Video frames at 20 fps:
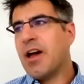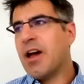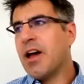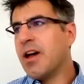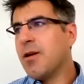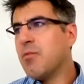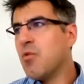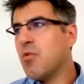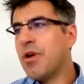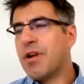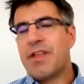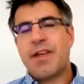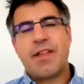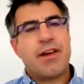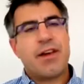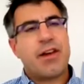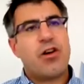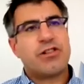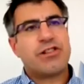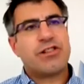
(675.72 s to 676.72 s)
Um, one of the
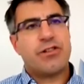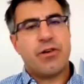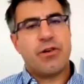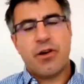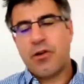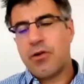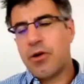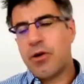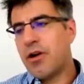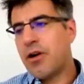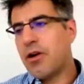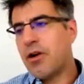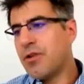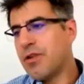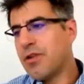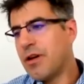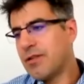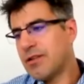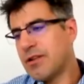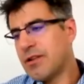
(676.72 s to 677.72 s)
other cost or,
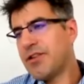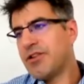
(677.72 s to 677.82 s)
or,